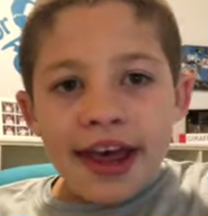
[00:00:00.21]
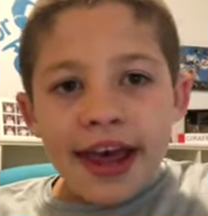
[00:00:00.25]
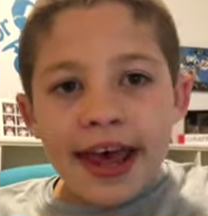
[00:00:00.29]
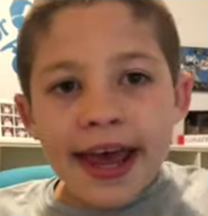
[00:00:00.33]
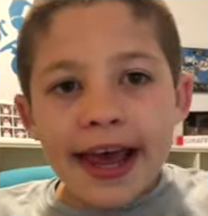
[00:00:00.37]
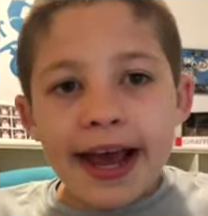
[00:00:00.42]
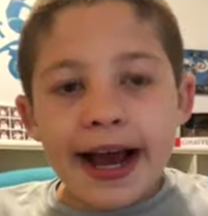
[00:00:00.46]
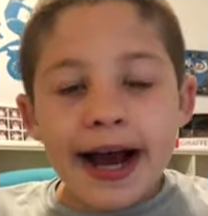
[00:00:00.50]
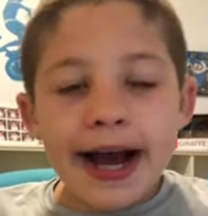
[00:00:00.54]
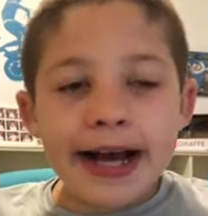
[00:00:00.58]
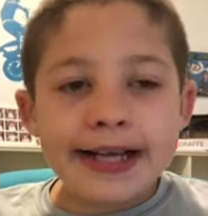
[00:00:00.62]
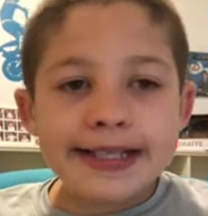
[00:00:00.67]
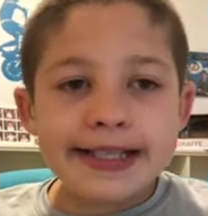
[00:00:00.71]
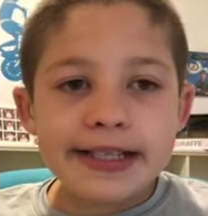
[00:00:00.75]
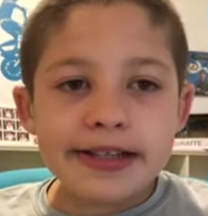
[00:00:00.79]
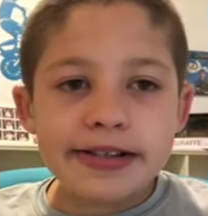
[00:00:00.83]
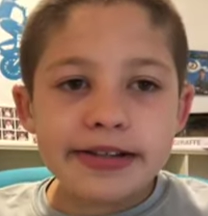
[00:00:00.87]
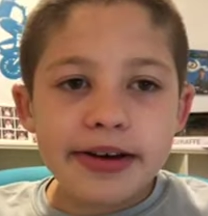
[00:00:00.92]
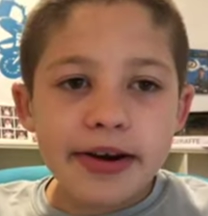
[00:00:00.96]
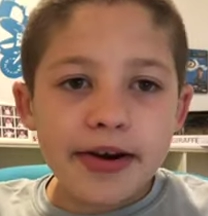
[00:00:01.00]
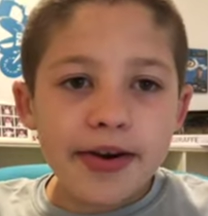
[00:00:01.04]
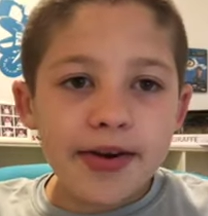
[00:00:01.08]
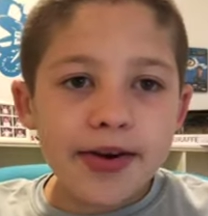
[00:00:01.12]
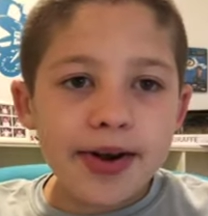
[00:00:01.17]
Hey guys, it's
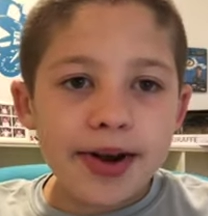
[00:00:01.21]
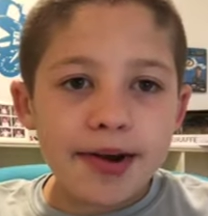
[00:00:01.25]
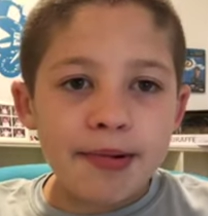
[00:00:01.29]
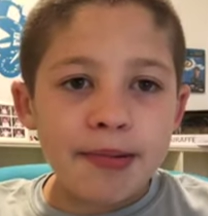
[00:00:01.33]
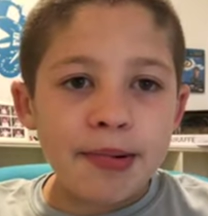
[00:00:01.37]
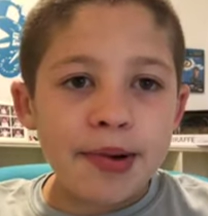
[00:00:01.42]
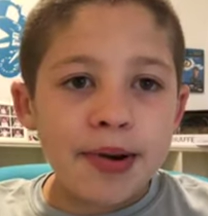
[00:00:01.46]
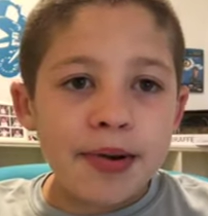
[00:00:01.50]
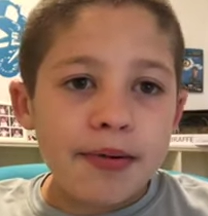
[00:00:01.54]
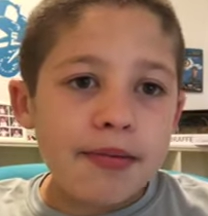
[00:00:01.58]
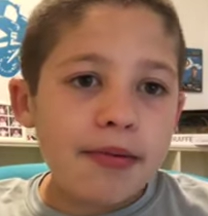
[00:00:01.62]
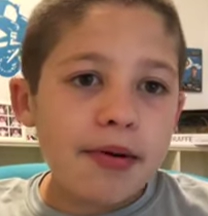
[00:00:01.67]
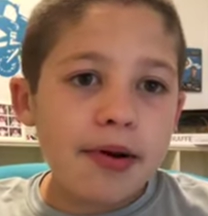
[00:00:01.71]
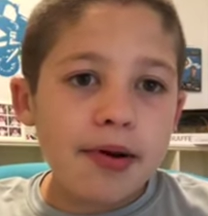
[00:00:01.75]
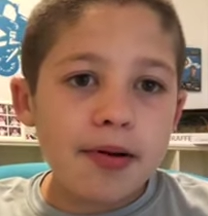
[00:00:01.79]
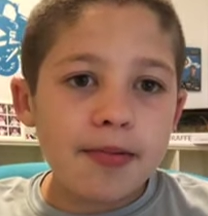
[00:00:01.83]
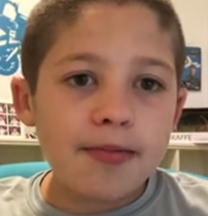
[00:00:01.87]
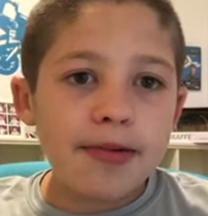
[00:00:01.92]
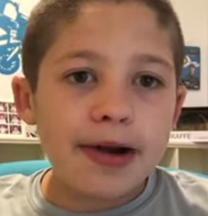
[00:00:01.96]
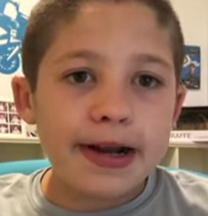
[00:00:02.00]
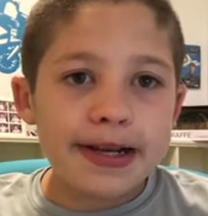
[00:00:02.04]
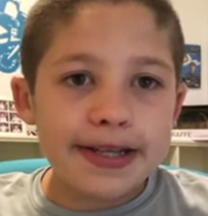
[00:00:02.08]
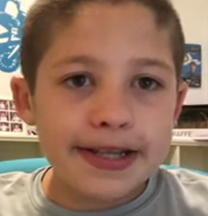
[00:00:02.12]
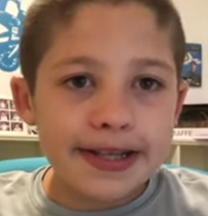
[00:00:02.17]
Connor Kramer here.
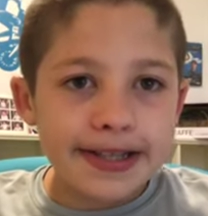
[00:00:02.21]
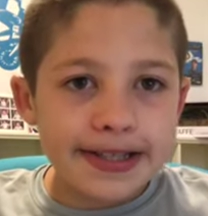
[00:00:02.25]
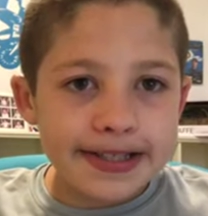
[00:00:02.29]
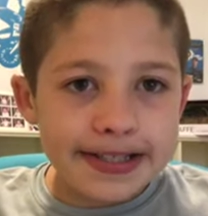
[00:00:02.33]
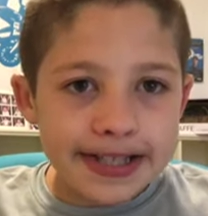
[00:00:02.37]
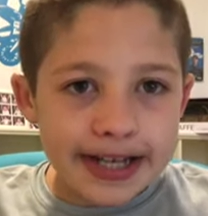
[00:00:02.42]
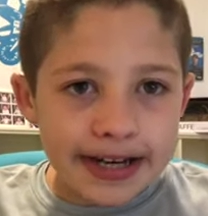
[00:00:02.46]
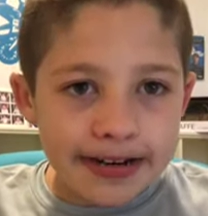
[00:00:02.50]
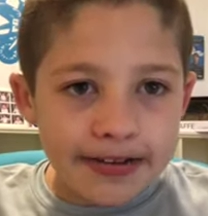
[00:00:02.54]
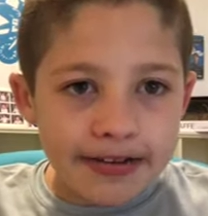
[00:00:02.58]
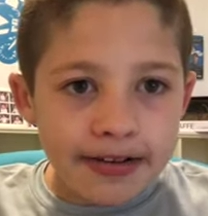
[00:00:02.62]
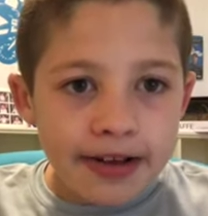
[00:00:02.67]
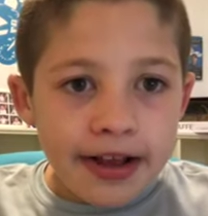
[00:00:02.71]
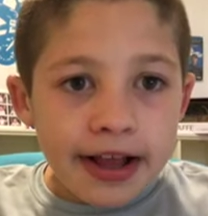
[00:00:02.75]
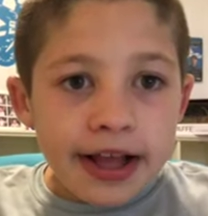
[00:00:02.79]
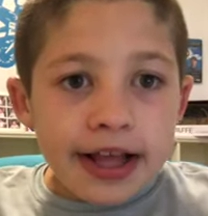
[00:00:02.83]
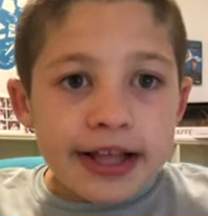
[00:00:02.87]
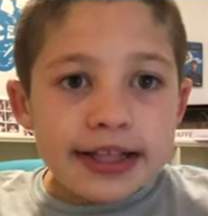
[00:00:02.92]
Welcome back to the channel.